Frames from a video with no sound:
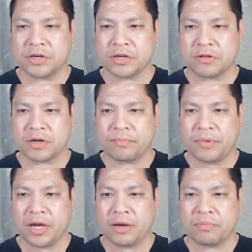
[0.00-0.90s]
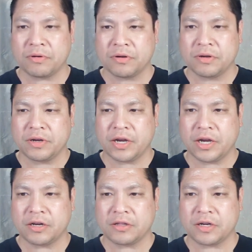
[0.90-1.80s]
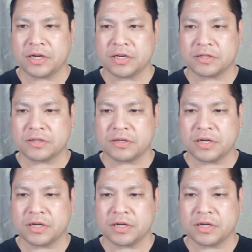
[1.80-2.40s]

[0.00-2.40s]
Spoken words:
You can look at map, analyze,